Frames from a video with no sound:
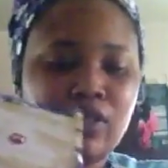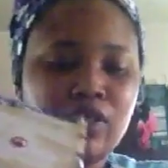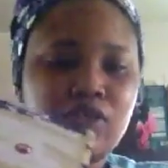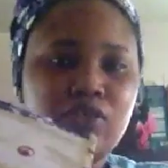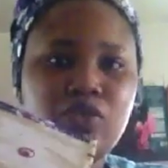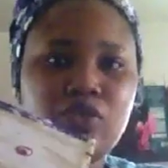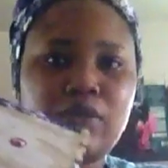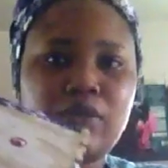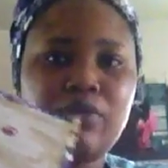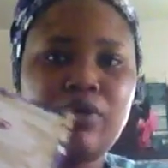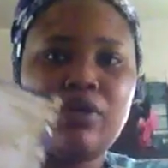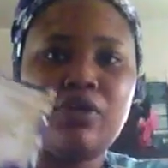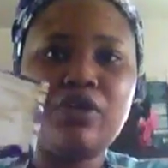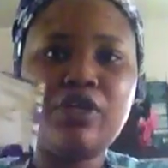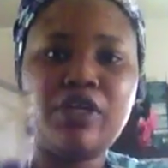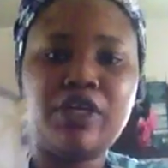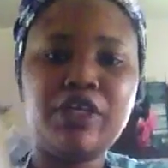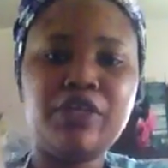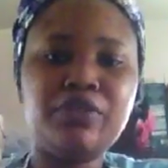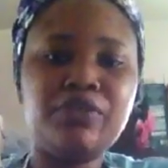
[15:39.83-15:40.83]
So I'm gonna
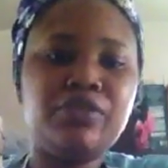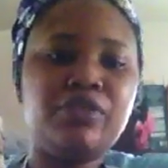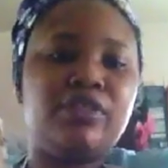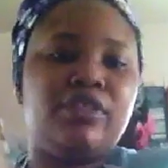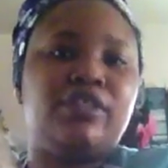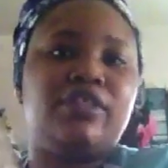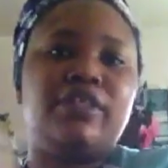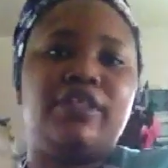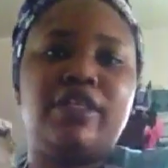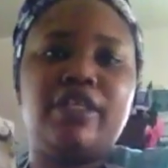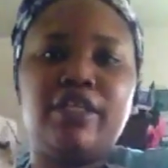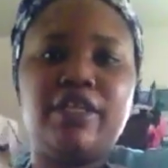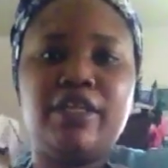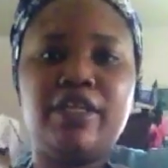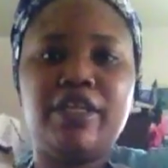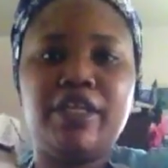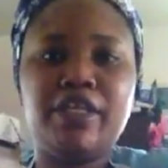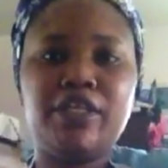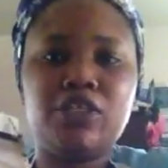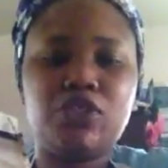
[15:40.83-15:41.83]
glue
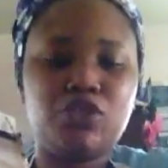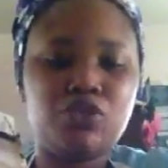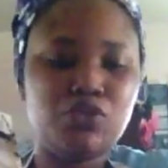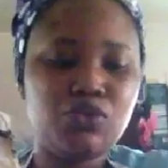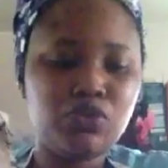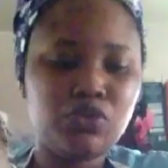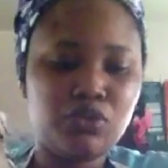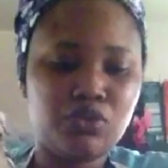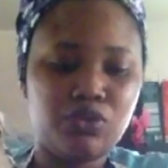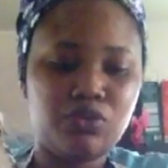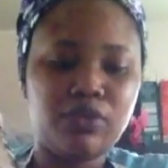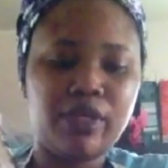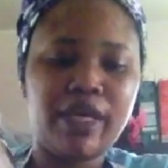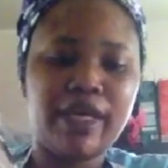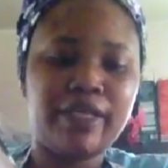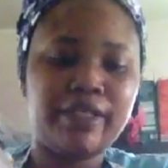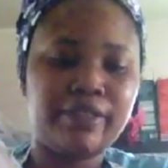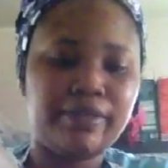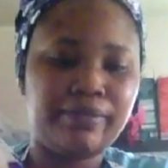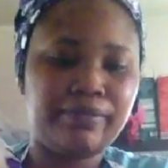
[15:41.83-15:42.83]
two
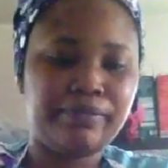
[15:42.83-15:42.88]
together.